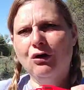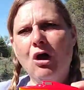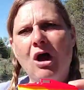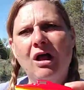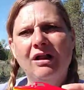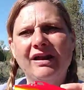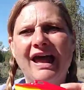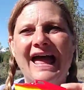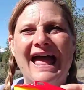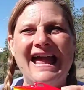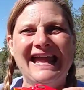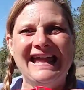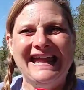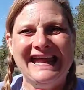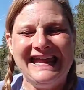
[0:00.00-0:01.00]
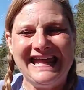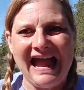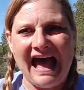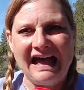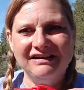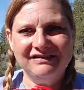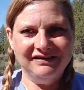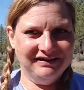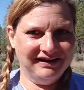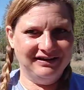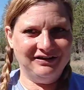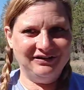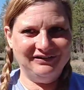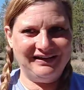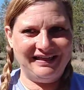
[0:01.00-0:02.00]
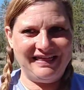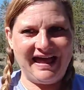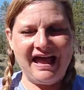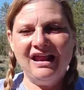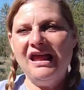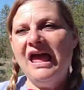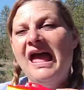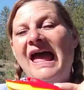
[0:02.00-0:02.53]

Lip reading: called a yacht. Can you say that?